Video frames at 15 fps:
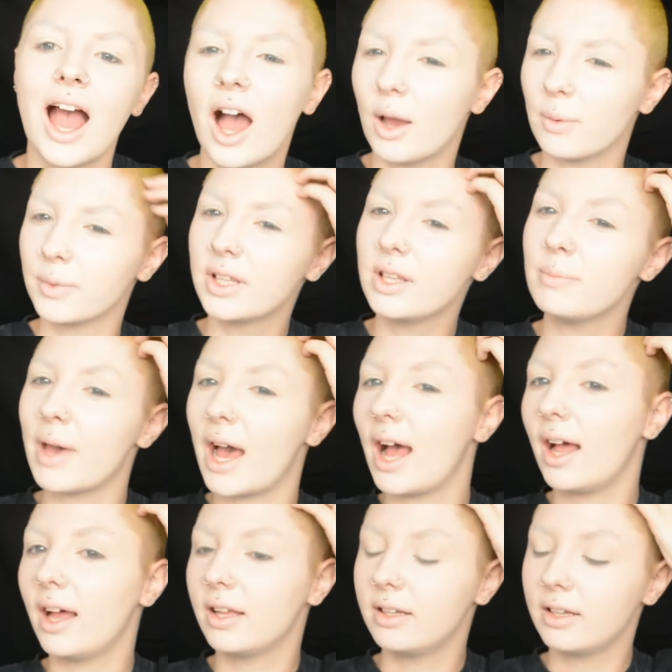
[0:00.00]
I'm really
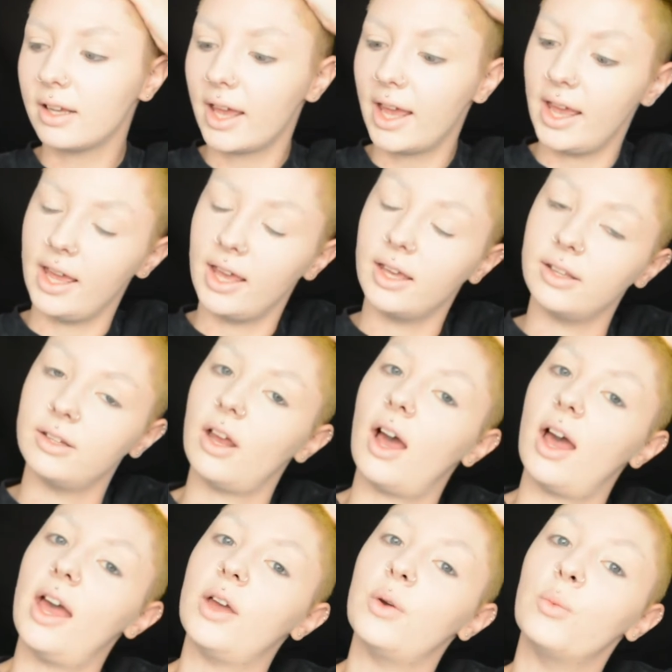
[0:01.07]
bad and
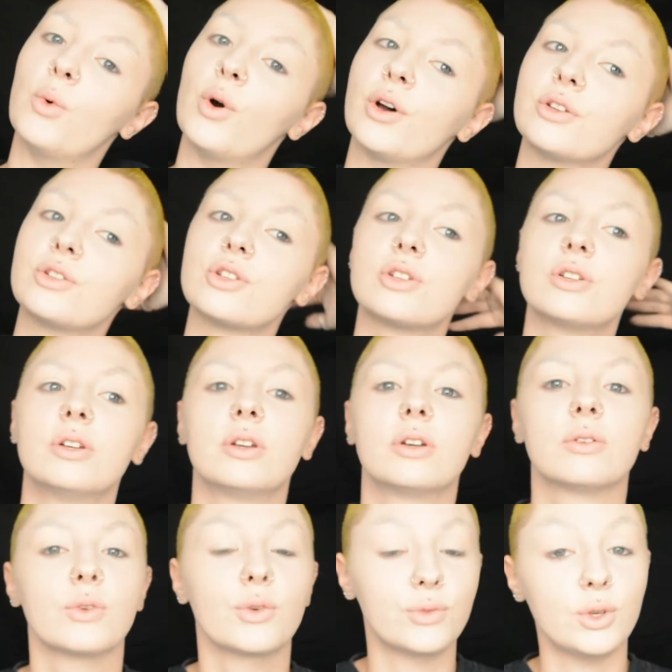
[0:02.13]
I watch
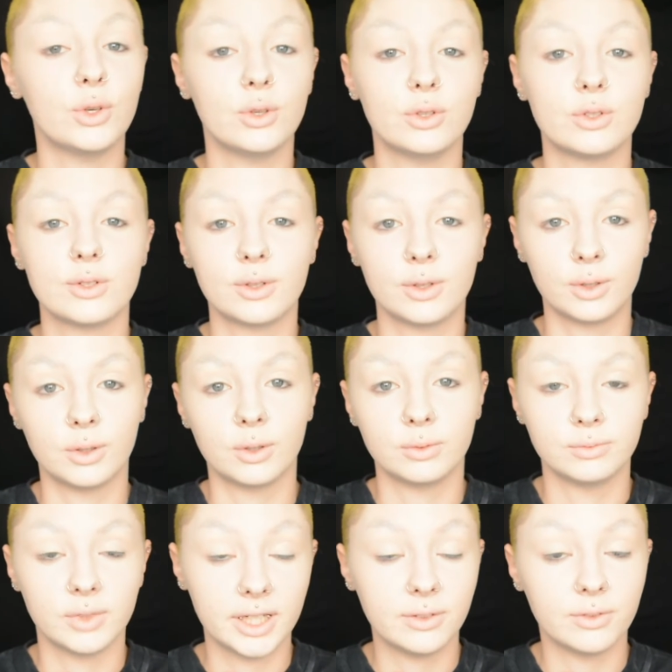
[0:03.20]
reviews or
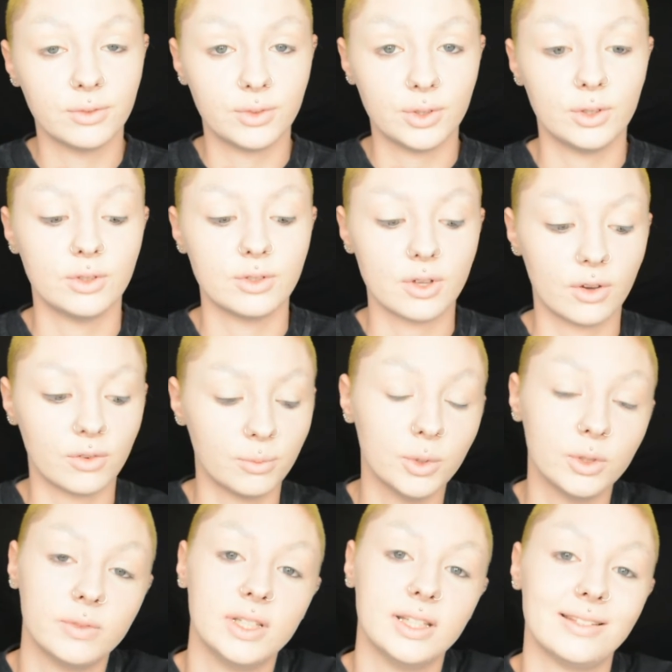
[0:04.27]
read reviews of
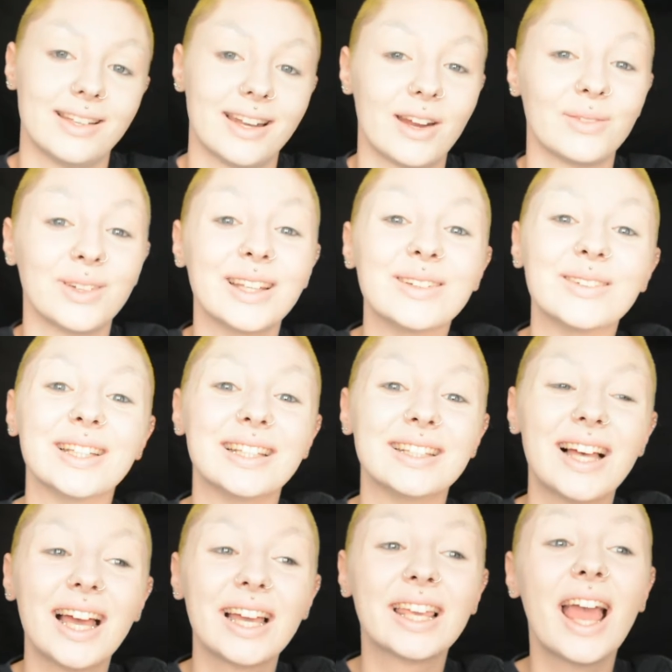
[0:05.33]
movies that I really
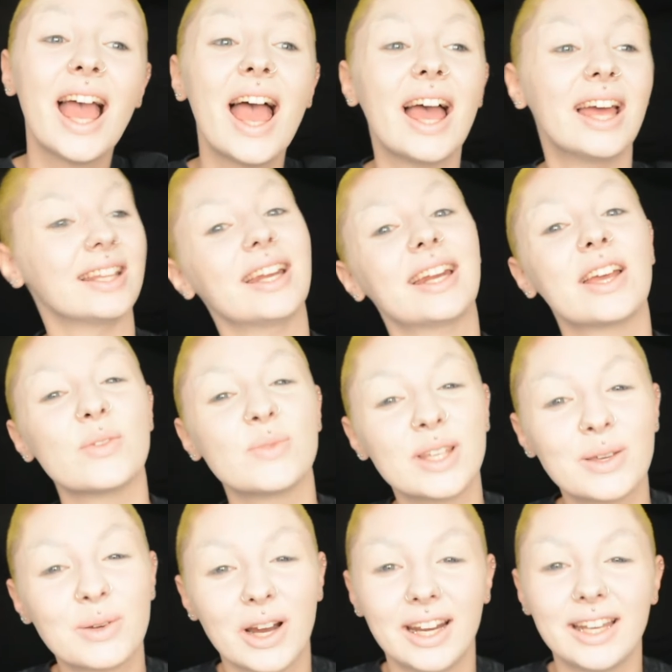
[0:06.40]
like, and then I get
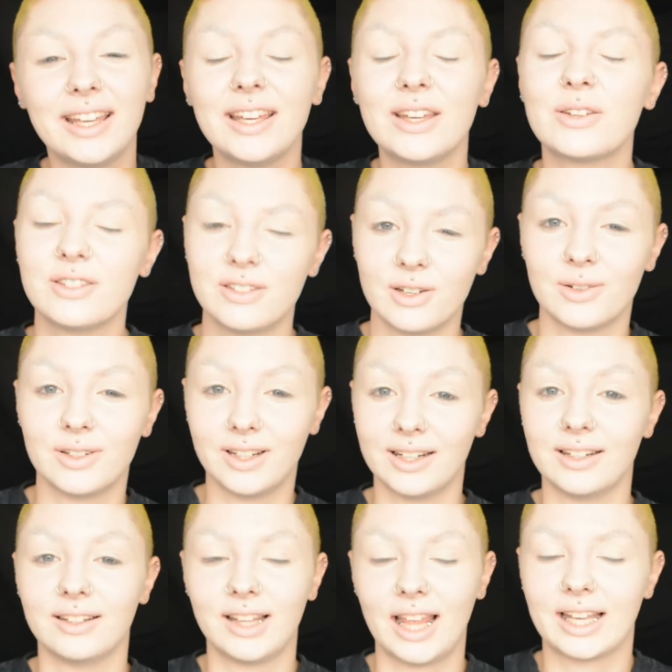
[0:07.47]
really cranky because no
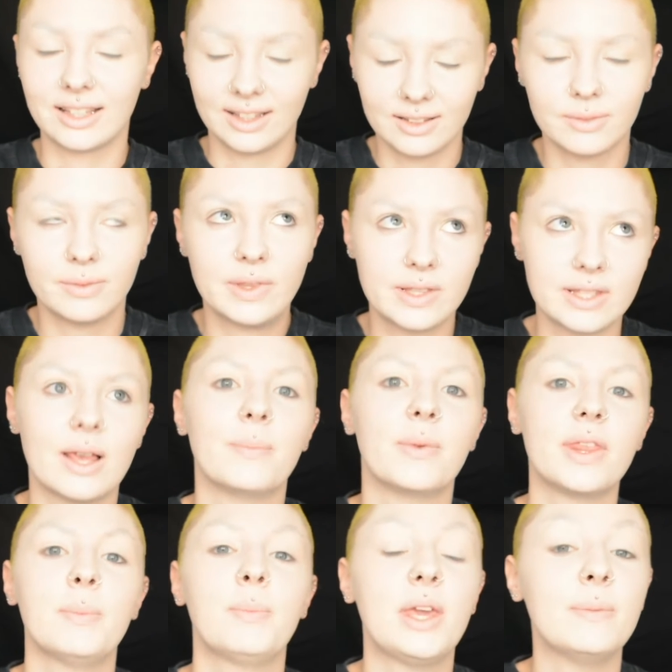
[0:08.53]
one, like some
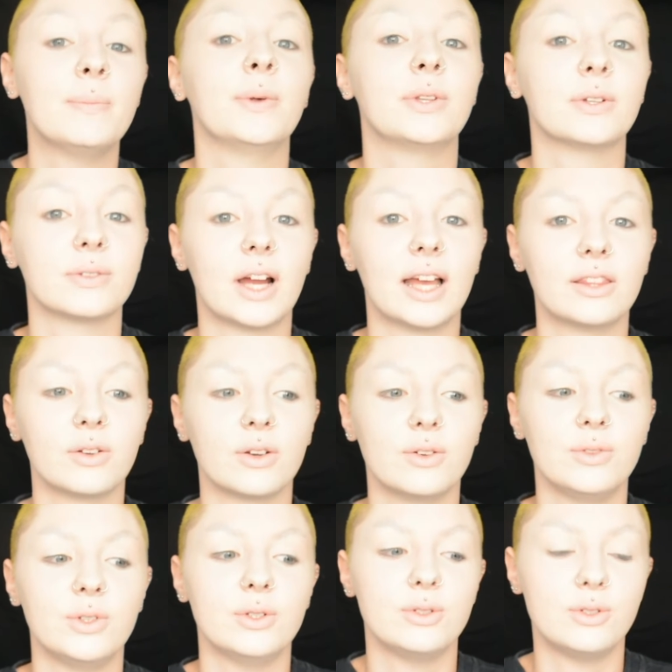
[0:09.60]
of the people that write the
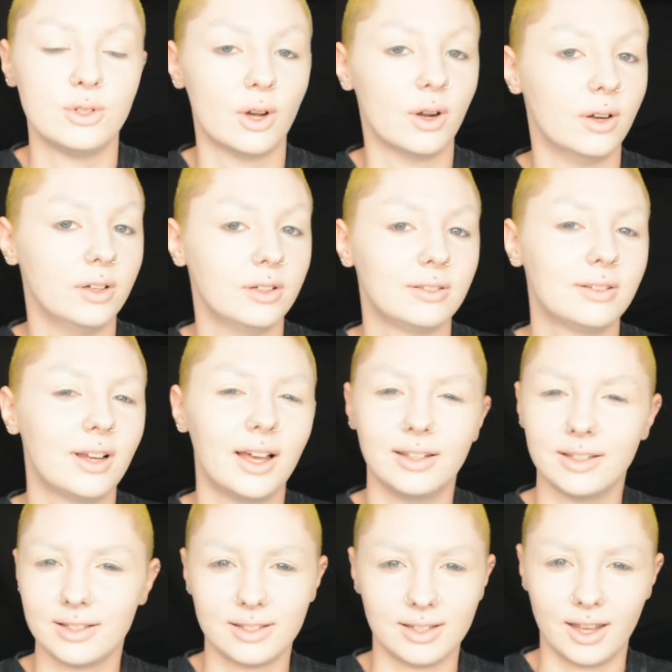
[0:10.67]
reviews don't
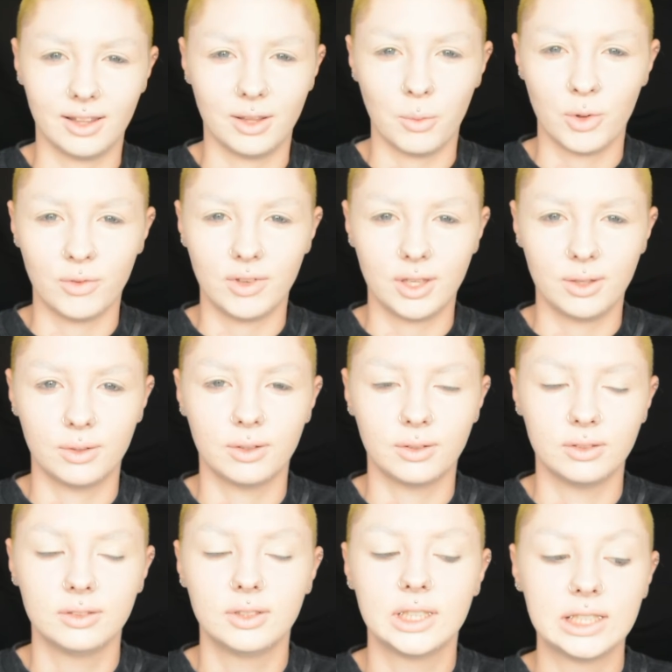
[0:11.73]
understand the movie at all,